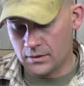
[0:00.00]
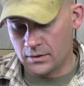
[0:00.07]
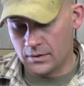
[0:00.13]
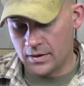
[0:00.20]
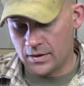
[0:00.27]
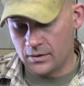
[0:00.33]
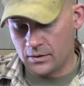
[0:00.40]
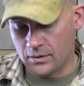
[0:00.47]

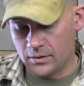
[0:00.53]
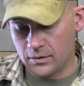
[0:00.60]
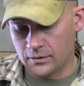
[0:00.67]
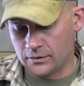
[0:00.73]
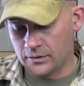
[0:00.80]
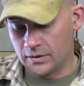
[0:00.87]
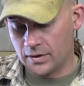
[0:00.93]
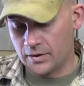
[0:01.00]
they
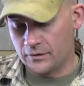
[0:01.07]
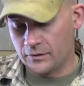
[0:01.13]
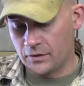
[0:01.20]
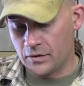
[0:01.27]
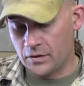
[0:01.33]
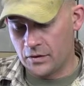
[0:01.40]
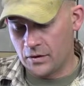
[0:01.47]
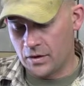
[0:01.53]
are a
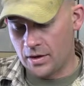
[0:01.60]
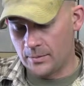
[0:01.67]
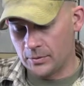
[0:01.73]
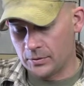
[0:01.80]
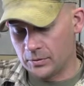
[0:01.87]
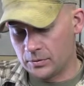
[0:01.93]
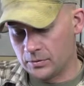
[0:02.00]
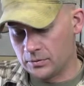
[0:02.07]

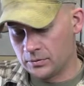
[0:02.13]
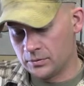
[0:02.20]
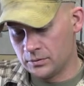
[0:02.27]
phenomenal